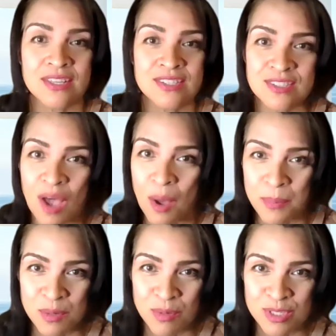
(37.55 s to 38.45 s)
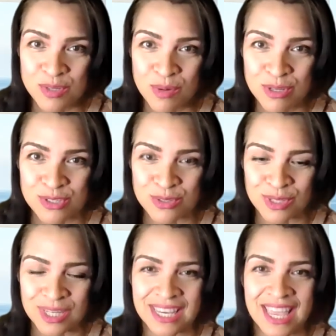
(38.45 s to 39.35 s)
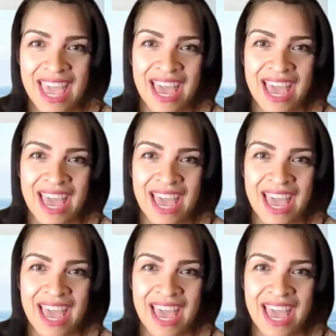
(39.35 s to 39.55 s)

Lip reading: stopping what you are doing